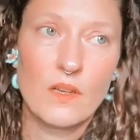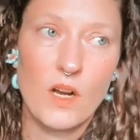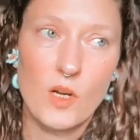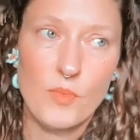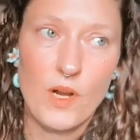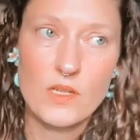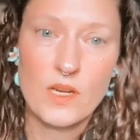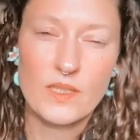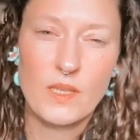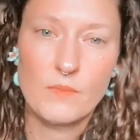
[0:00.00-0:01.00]
art
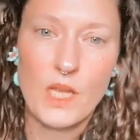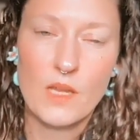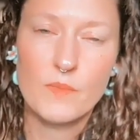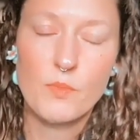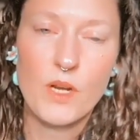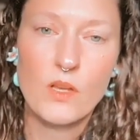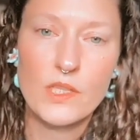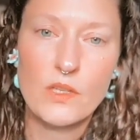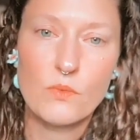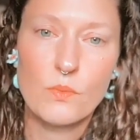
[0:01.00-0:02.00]
projects sometimes, but
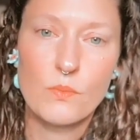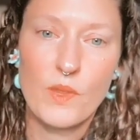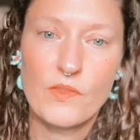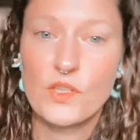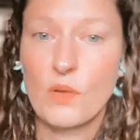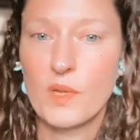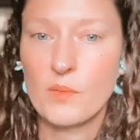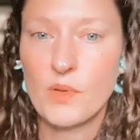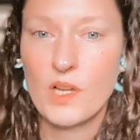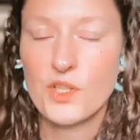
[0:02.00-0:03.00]
also with sewing
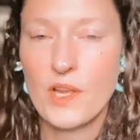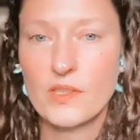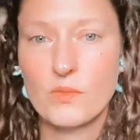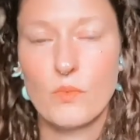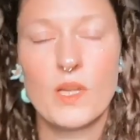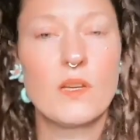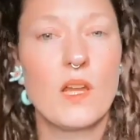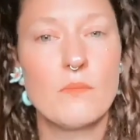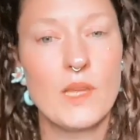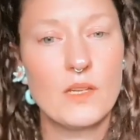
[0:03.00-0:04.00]
projects when
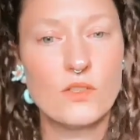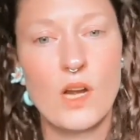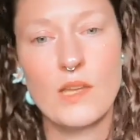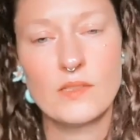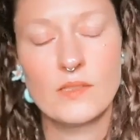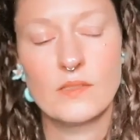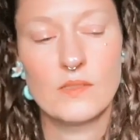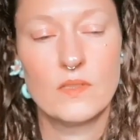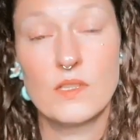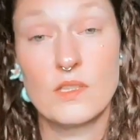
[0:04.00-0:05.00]
I make a dress.
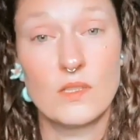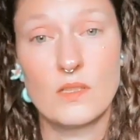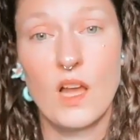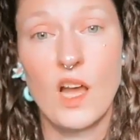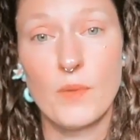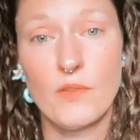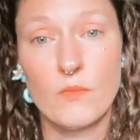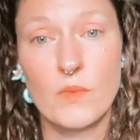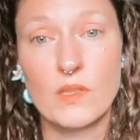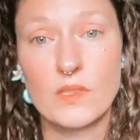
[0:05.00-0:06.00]
This is just a hobby for
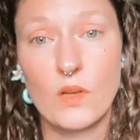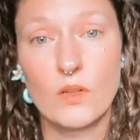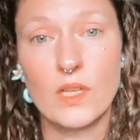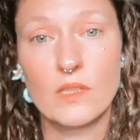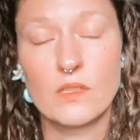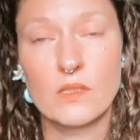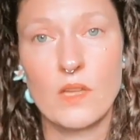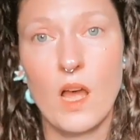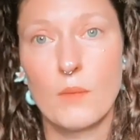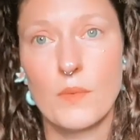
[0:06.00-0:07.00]
me. Mm-hmm. Sewing is just a
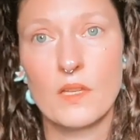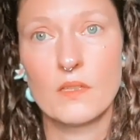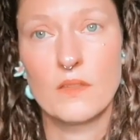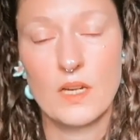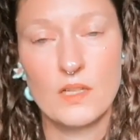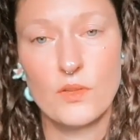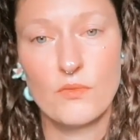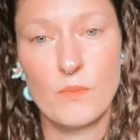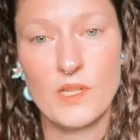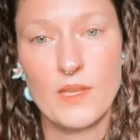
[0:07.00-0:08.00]
hobby that I do for
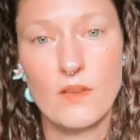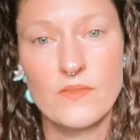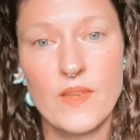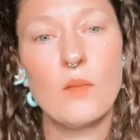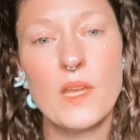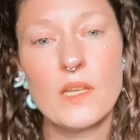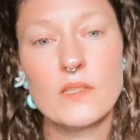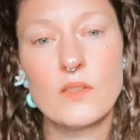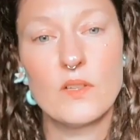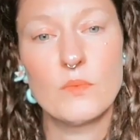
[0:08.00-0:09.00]
myself. I'll make a
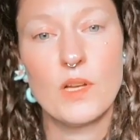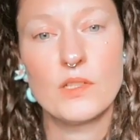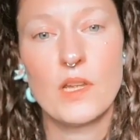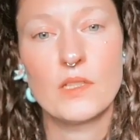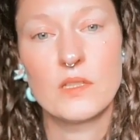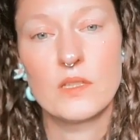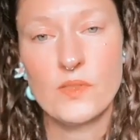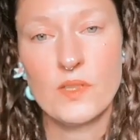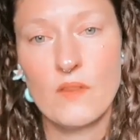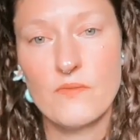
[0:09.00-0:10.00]
sewing project, post
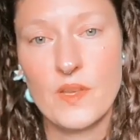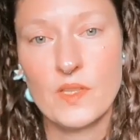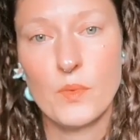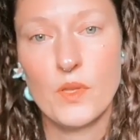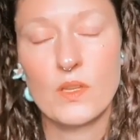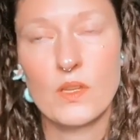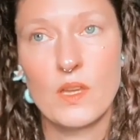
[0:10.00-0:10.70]
it on Facebook,